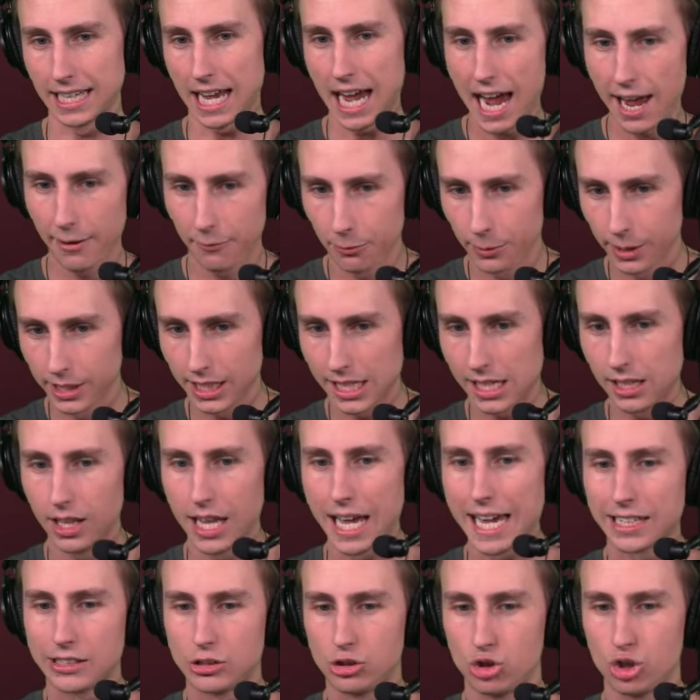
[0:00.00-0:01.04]
I really
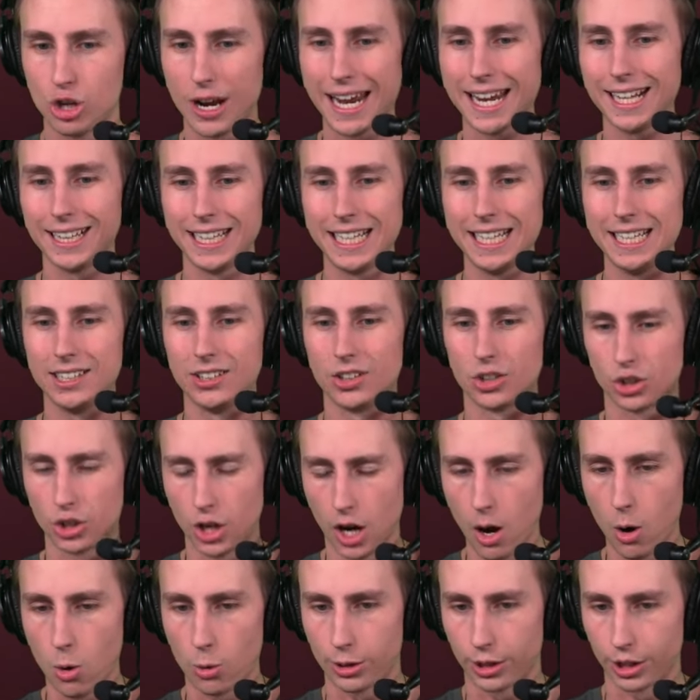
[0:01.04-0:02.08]
like Jalen
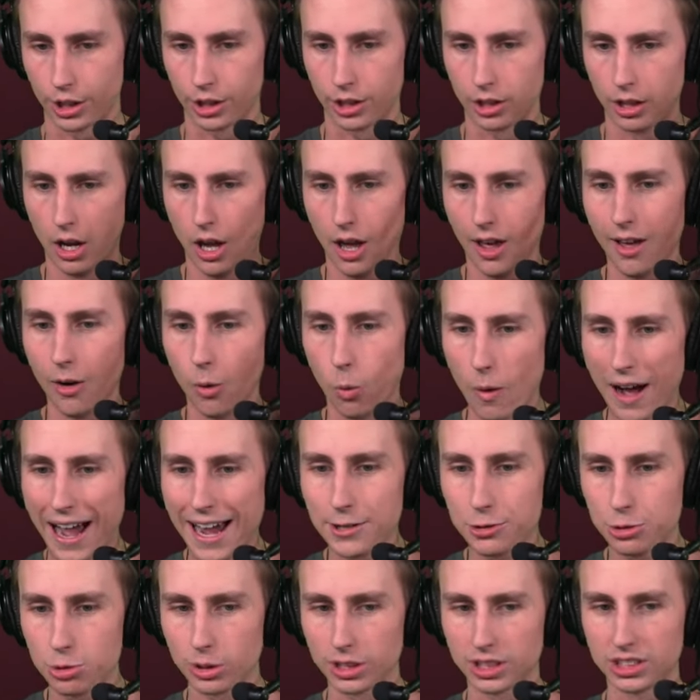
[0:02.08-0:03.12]
Coker,
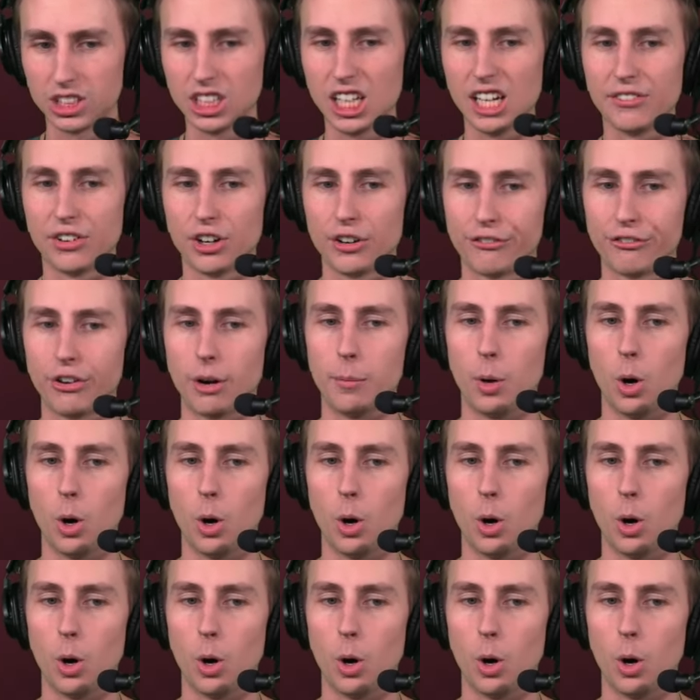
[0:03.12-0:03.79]
wide receiver from